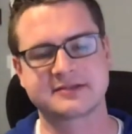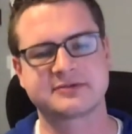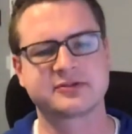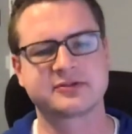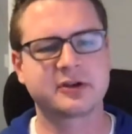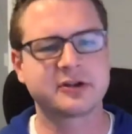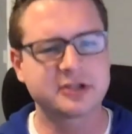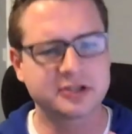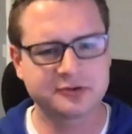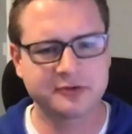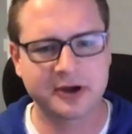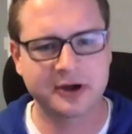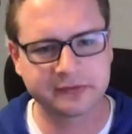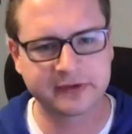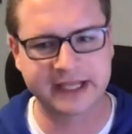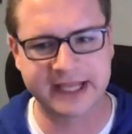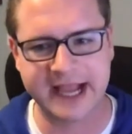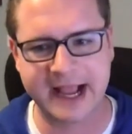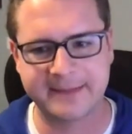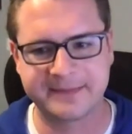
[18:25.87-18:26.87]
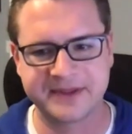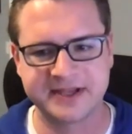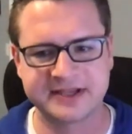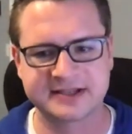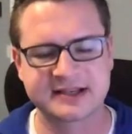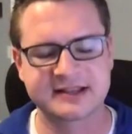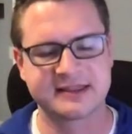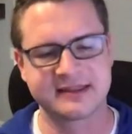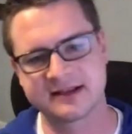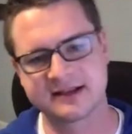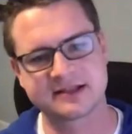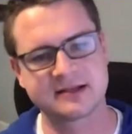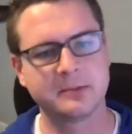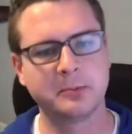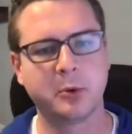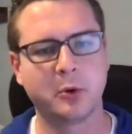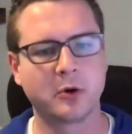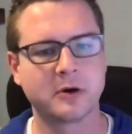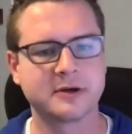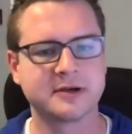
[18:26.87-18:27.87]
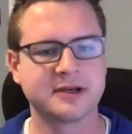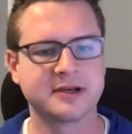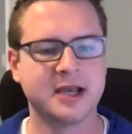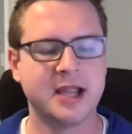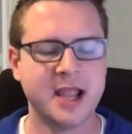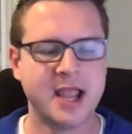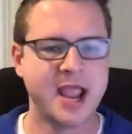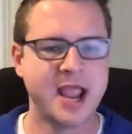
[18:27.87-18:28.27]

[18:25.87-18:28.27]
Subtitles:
And so I just want to recap these because I think it's important.